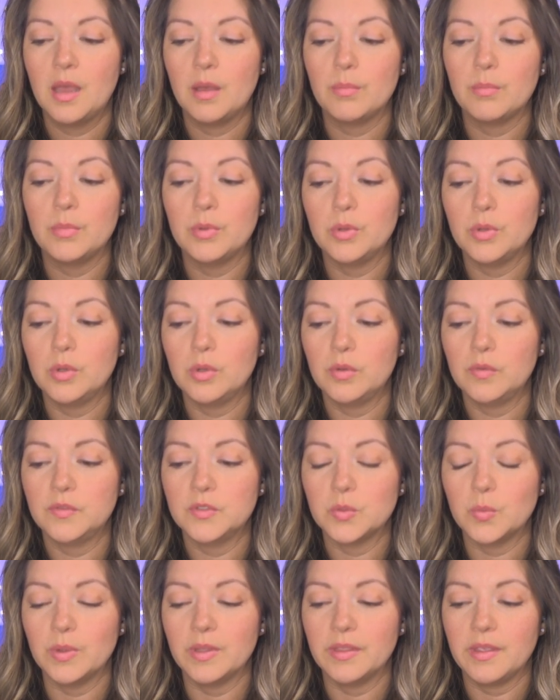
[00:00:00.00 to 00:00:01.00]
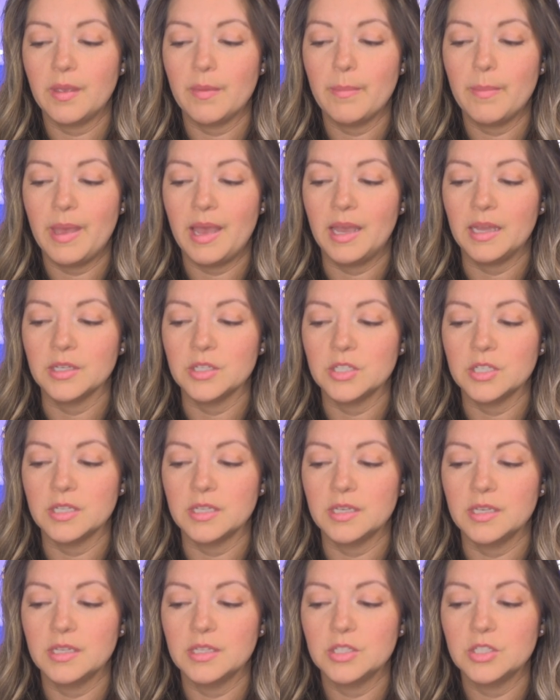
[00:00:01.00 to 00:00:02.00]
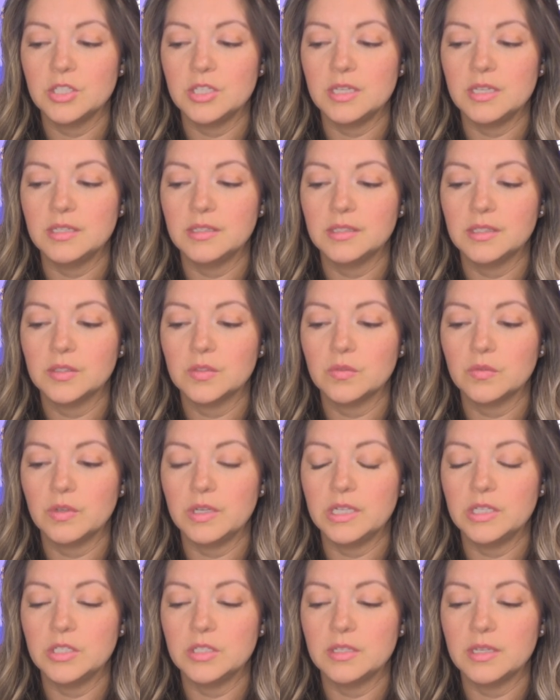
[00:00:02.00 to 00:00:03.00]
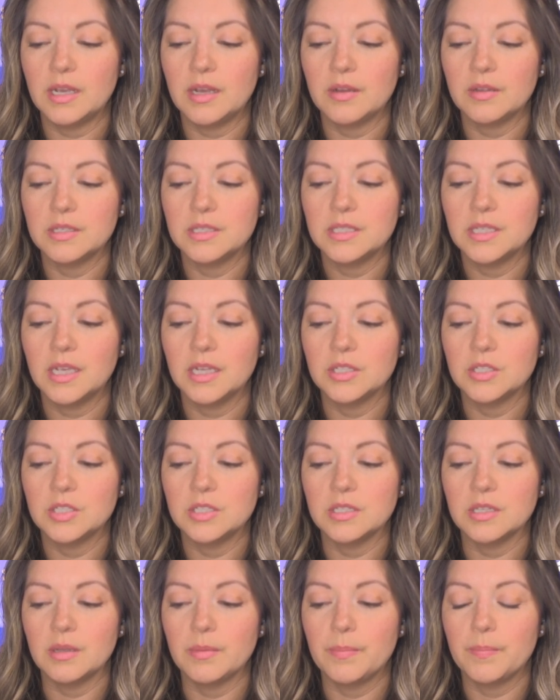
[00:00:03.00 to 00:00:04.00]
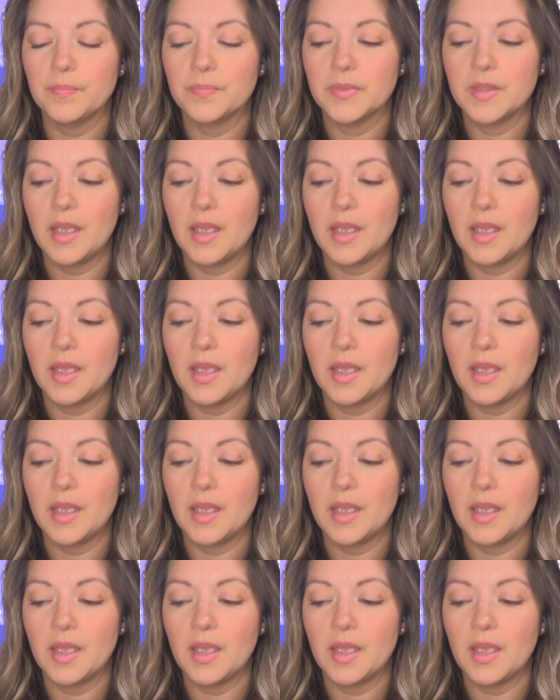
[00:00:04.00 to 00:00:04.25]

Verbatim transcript: Moved with compassion, Jesus reached out and touched him.